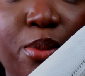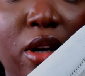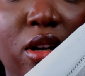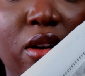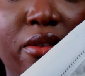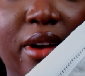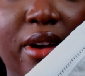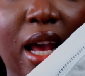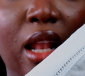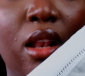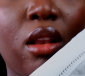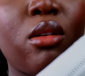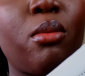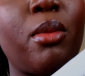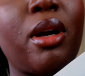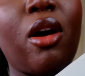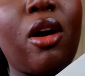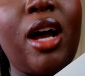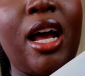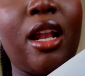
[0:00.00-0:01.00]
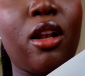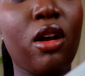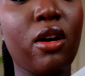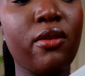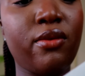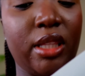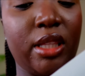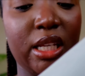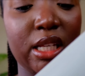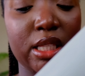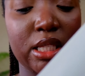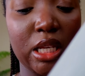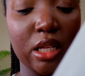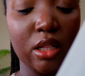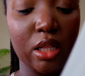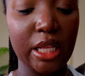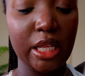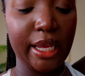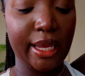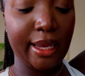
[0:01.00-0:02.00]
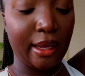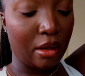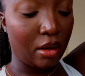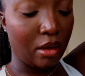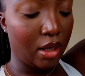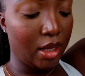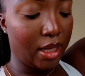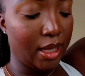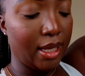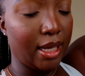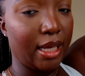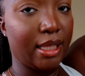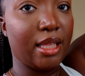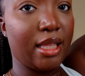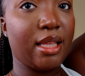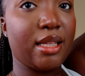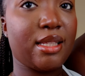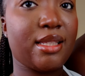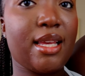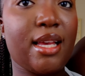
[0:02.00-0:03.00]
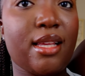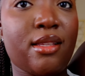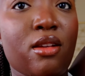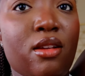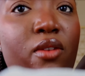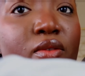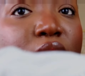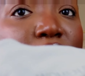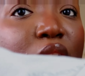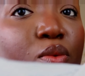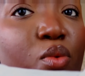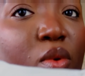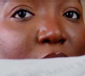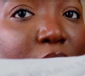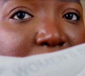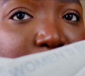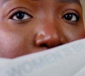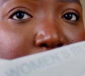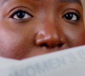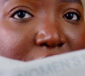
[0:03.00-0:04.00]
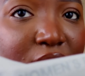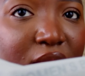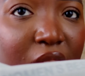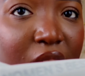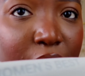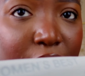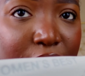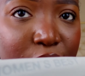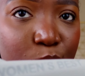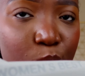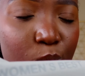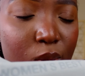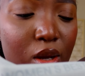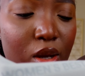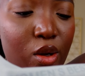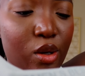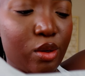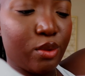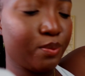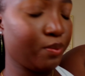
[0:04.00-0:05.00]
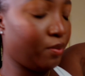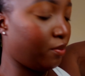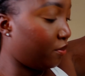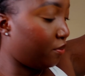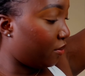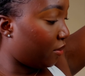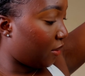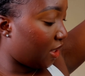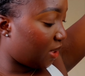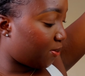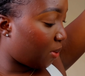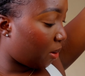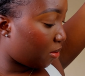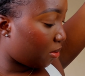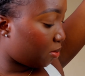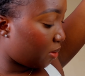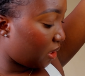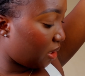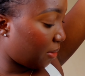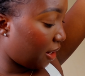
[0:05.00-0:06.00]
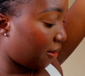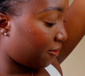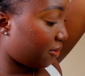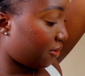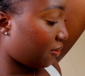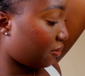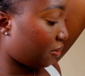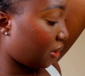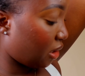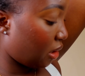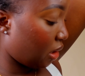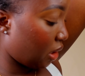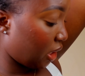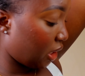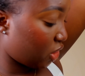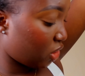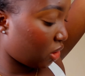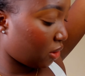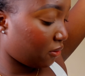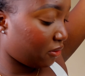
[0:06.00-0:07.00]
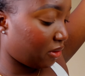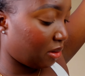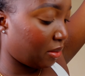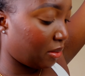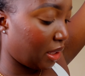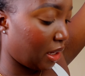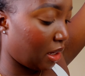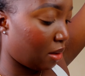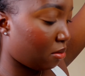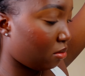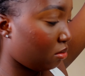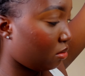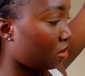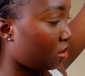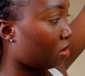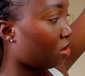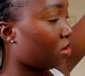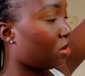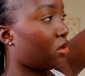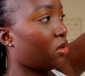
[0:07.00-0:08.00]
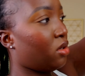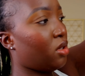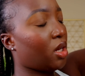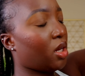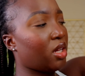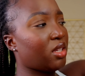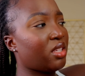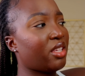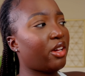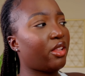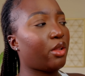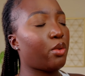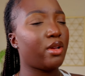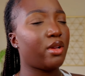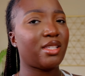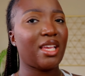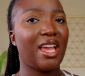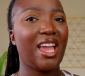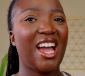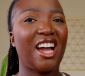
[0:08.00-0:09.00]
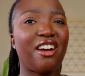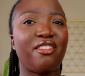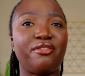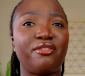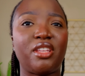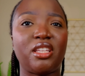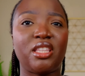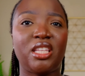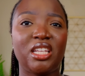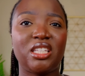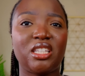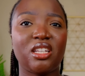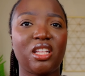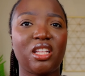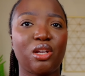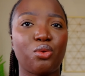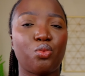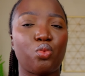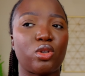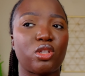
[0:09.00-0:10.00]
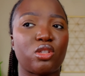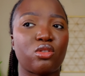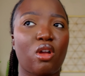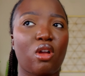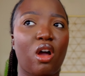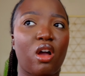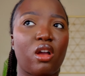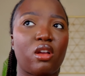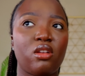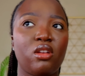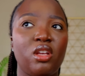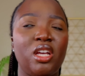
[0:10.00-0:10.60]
part of it I, oh my god i love detailing and then it says obviously women's best here as well this is probably my favorite collection from them because the other ones i have the detailing was not